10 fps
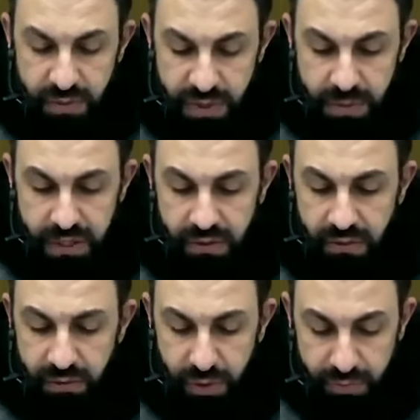respect
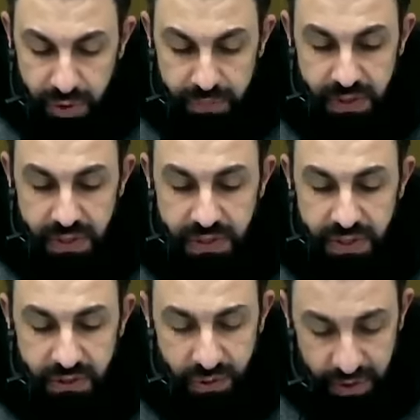of your properties
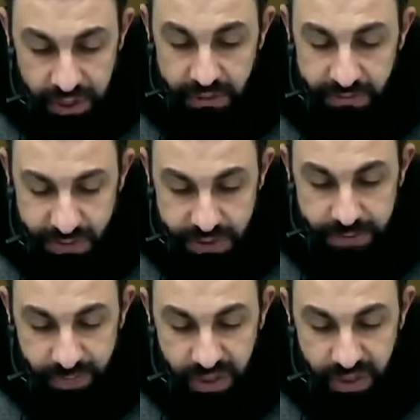and your lives.